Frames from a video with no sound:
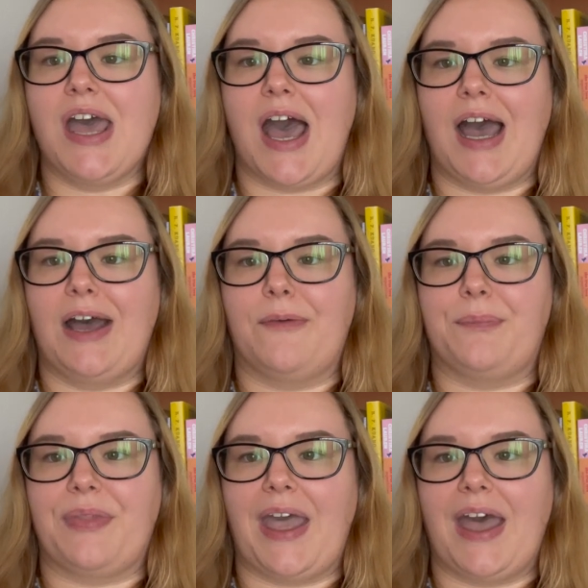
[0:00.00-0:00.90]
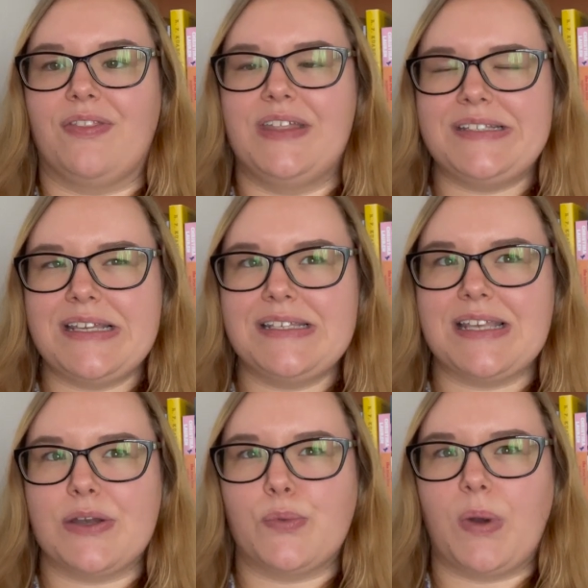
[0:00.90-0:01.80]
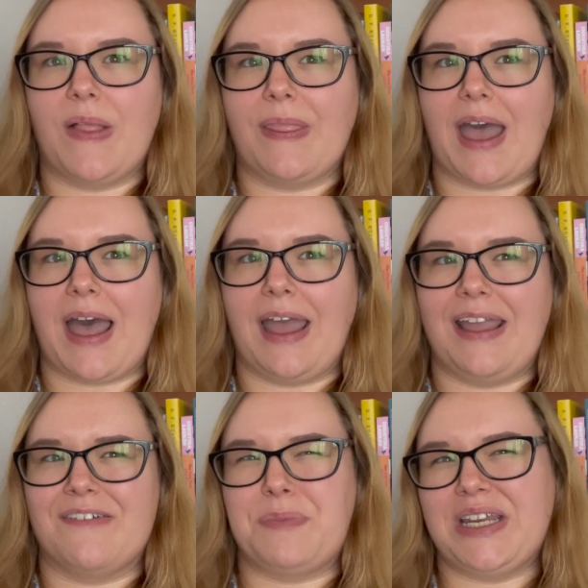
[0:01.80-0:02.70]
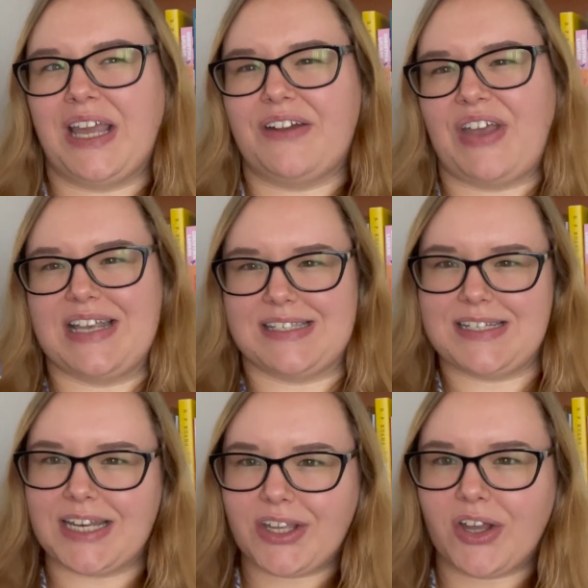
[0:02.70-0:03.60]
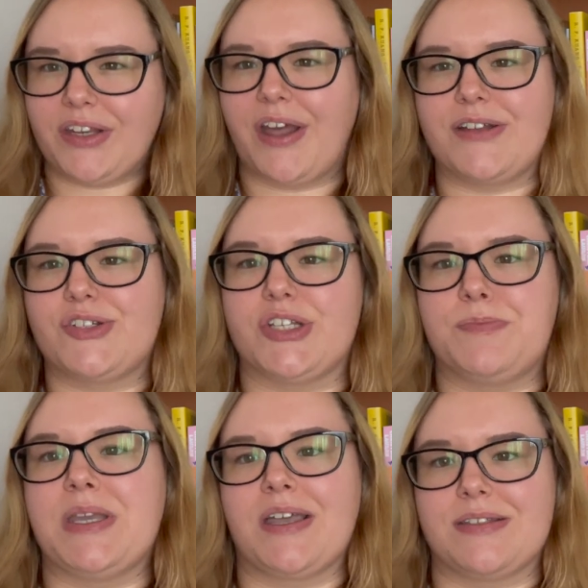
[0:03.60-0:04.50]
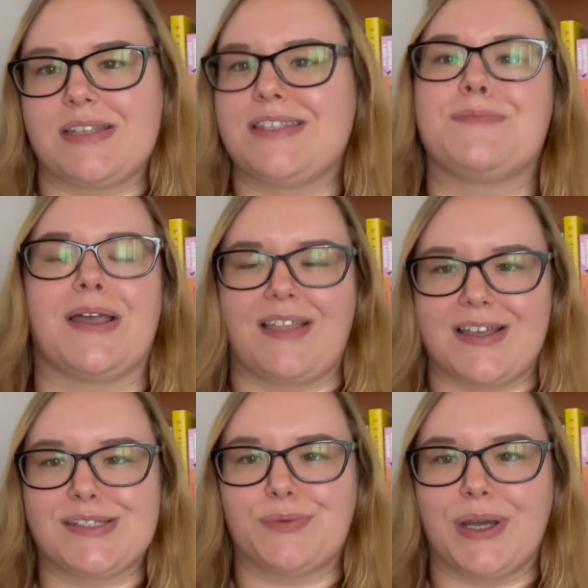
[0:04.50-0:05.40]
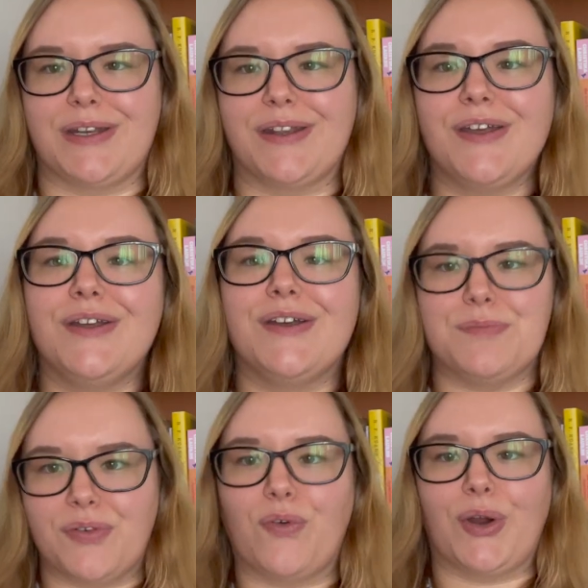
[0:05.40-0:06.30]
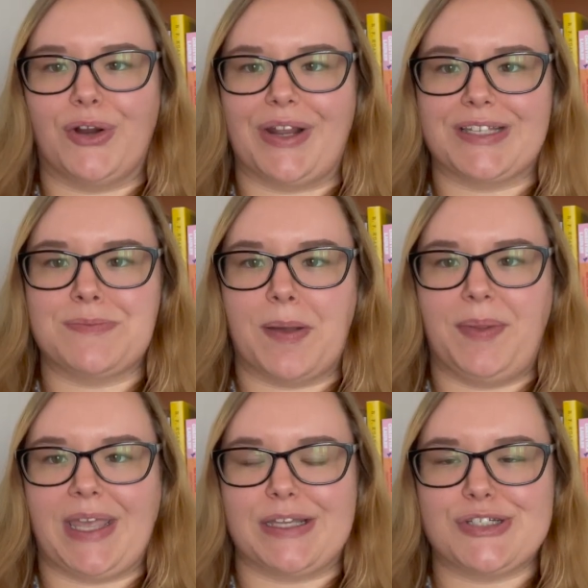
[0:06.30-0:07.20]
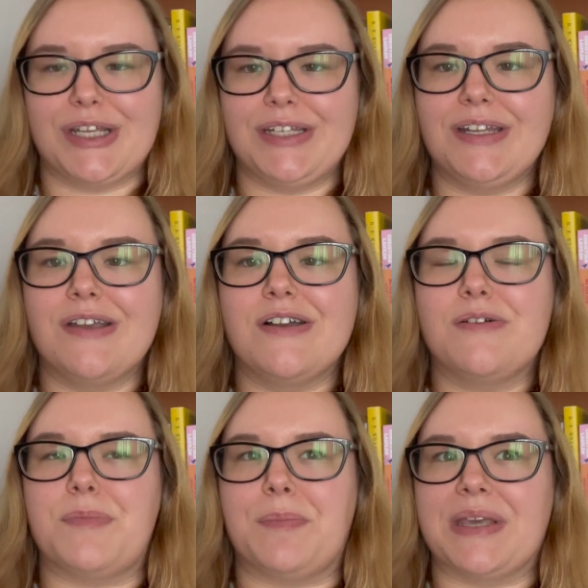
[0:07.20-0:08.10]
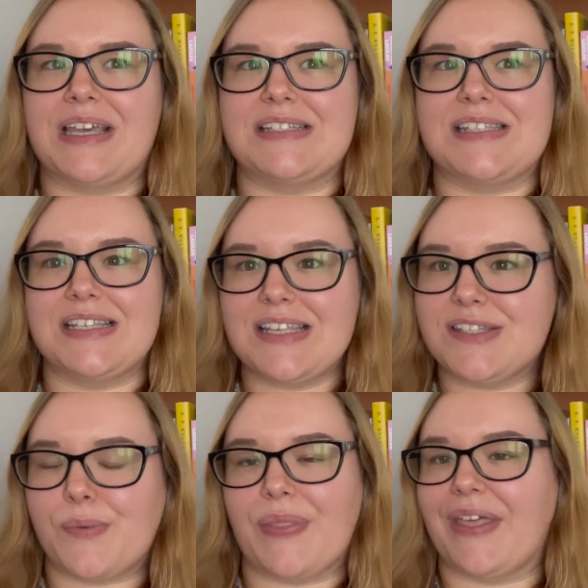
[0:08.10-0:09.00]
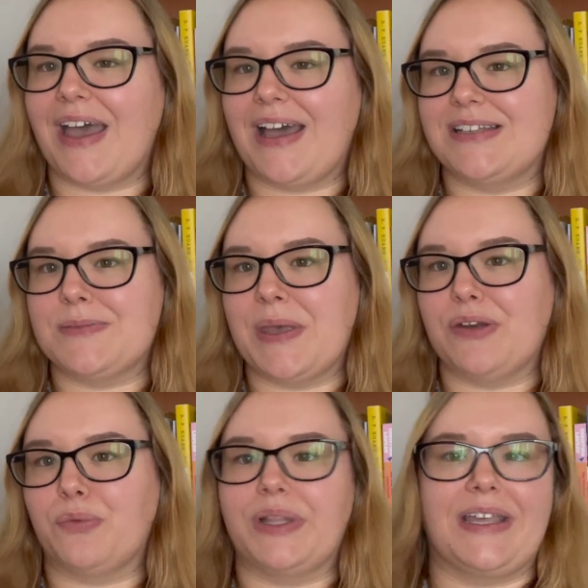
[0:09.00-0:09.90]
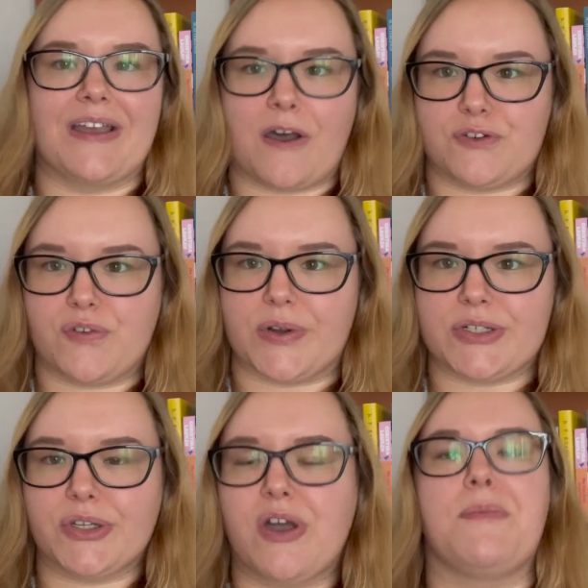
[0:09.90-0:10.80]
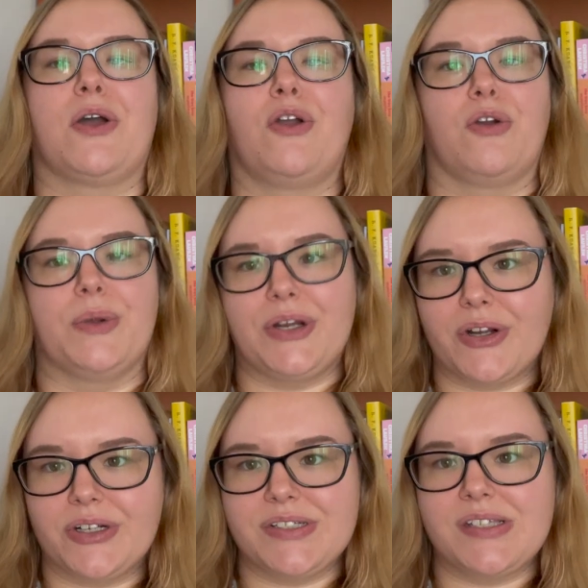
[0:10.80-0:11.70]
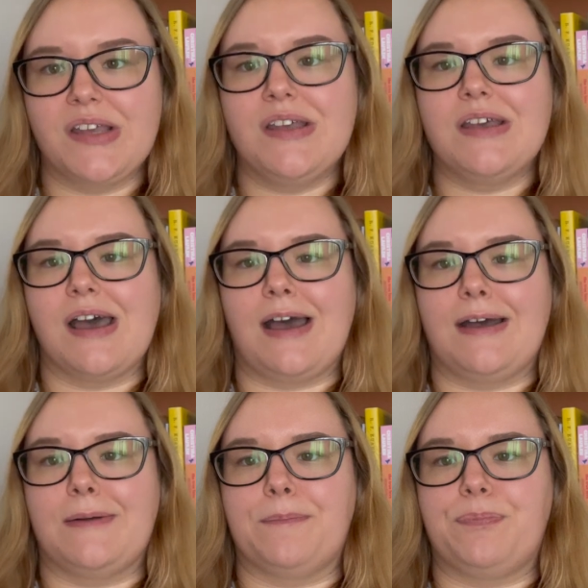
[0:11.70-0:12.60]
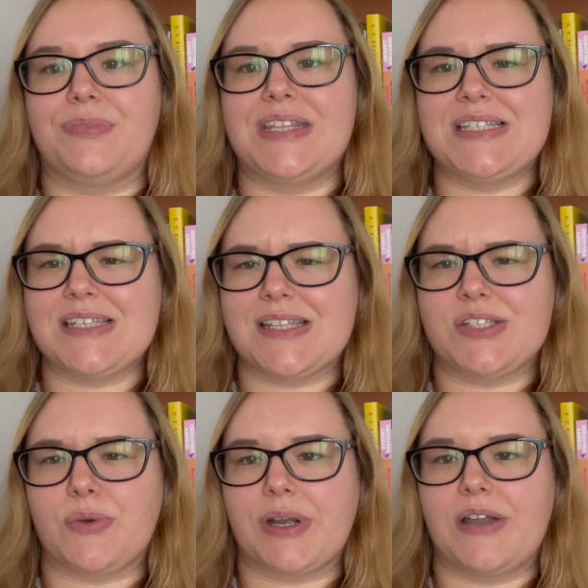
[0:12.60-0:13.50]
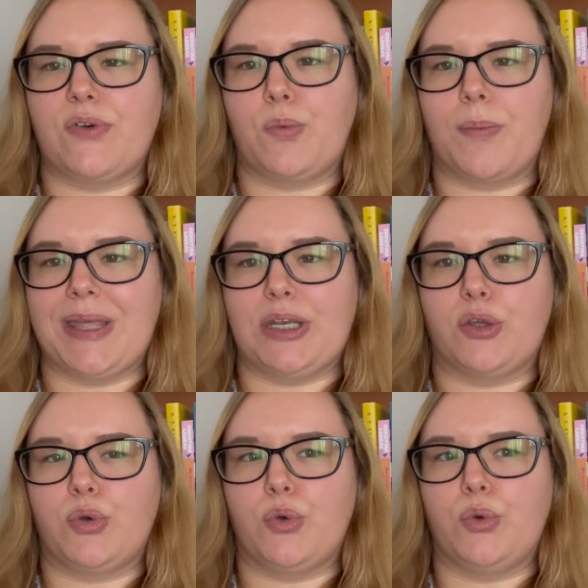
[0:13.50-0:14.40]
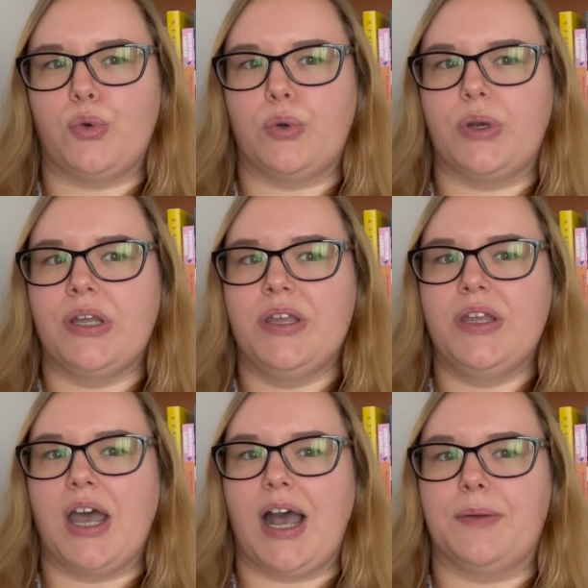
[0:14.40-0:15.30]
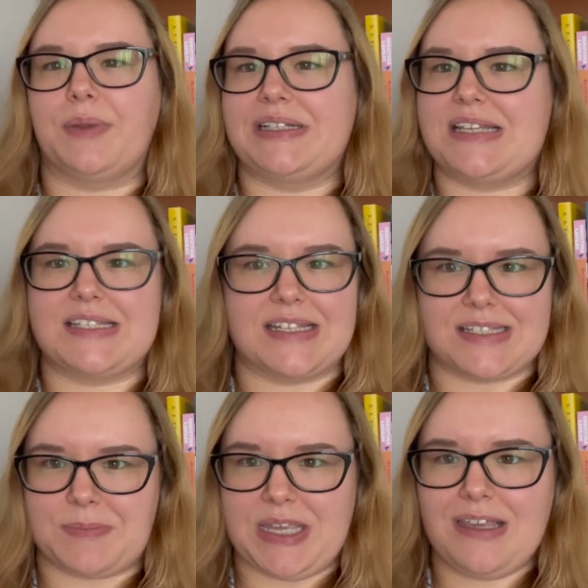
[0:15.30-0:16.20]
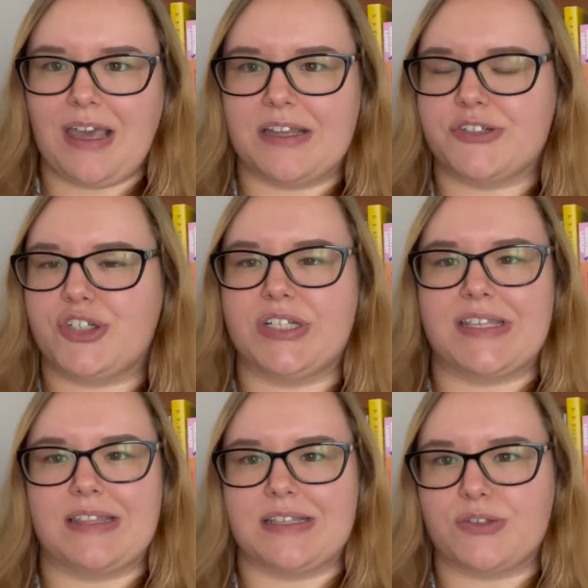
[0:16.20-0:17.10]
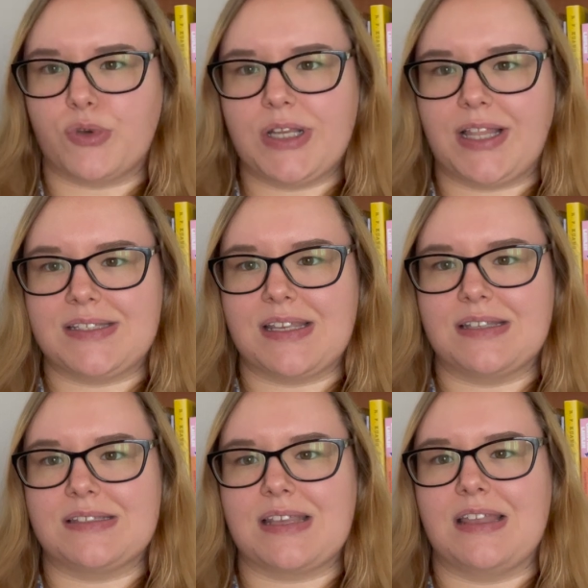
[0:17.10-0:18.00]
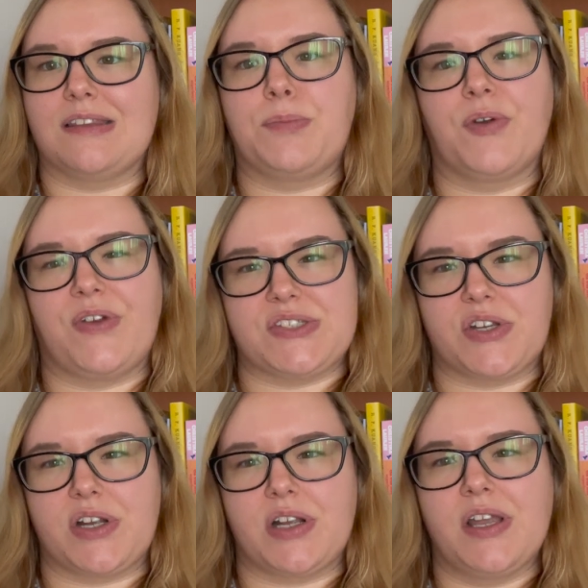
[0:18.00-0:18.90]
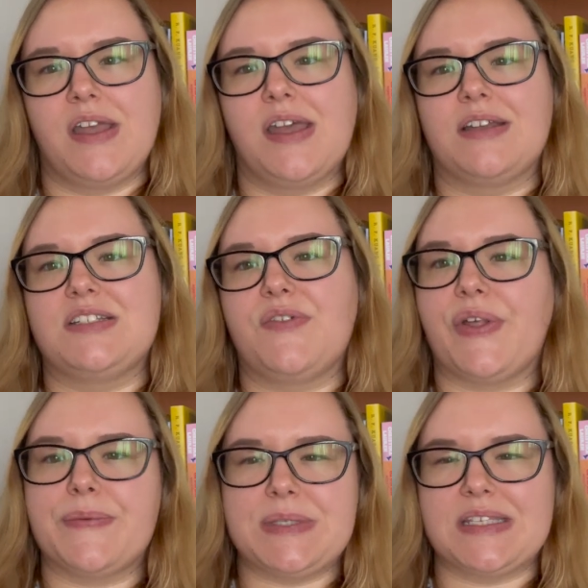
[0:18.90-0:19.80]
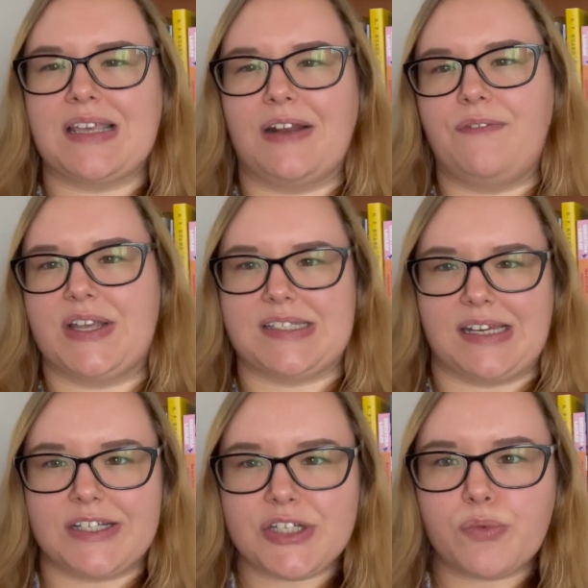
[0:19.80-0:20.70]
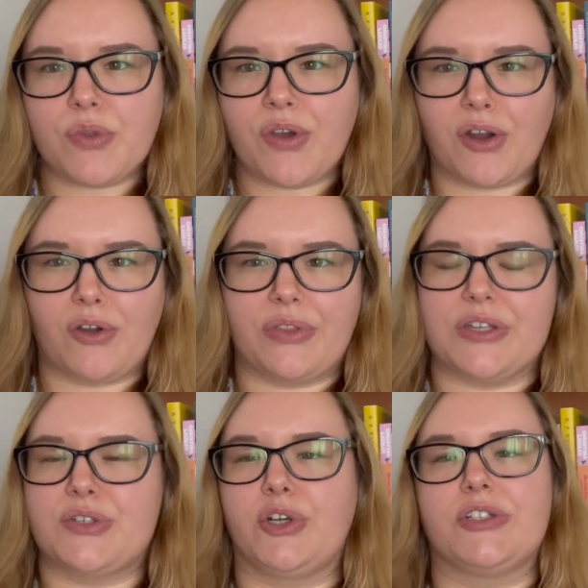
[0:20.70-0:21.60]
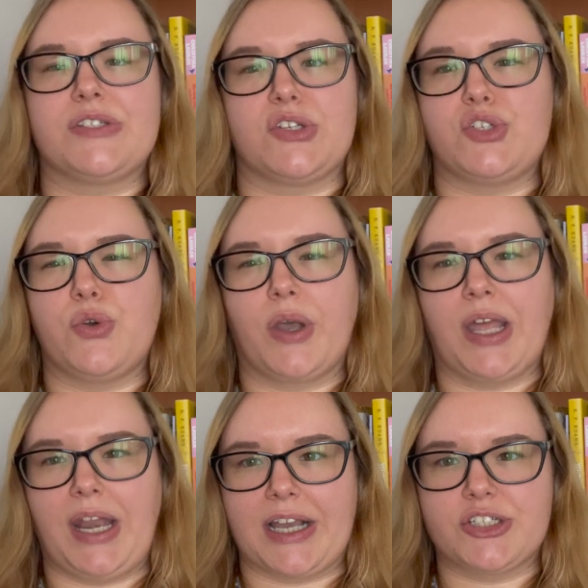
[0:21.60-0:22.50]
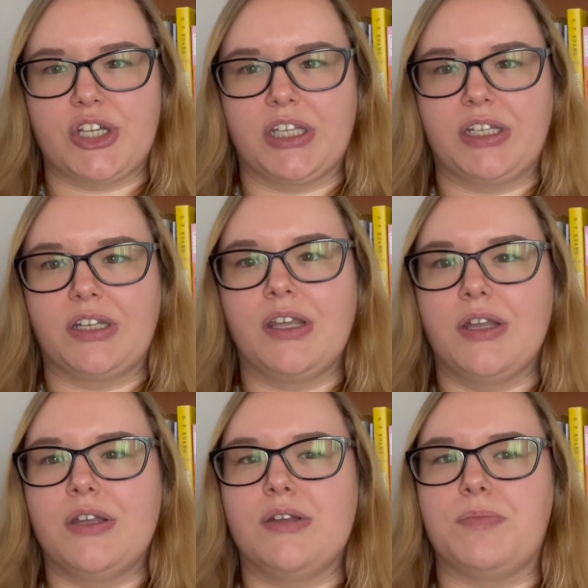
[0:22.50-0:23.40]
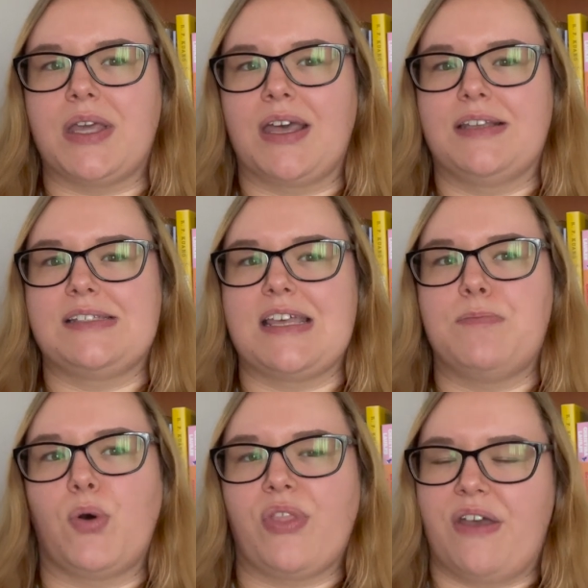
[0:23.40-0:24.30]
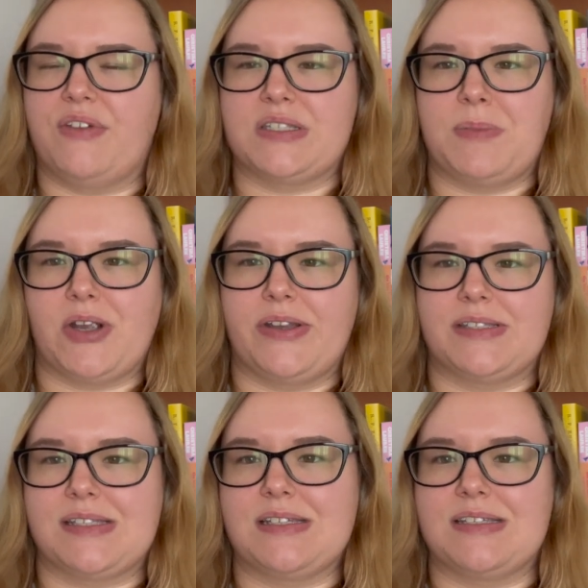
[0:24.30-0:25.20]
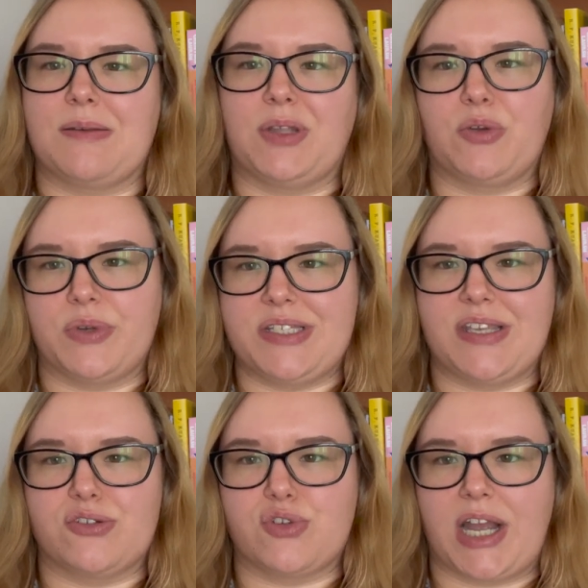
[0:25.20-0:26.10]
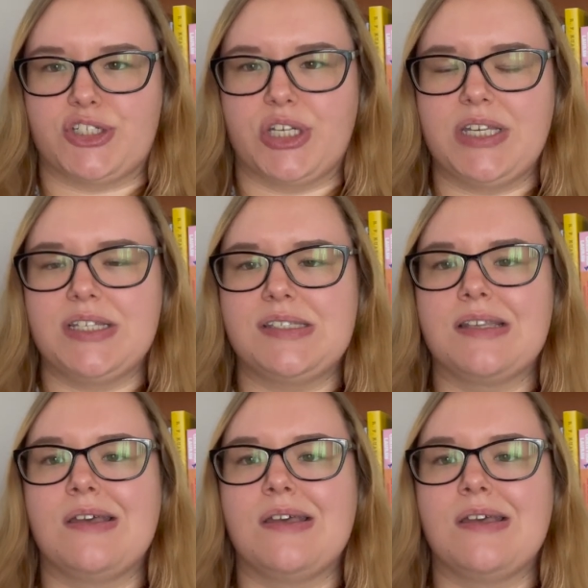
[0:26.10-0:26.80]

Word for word: Um, this is one that I have been kind of hesitating on, not just because it's my last one before her next publication, but because this is the one that has been really controversial among her readers, um, this is the story of a woman who um, like doesn't speak and she's in these Greek lessons and the professor develops this kind of fascination with her that turns into a connection because they both have experienced some like recent tragedies.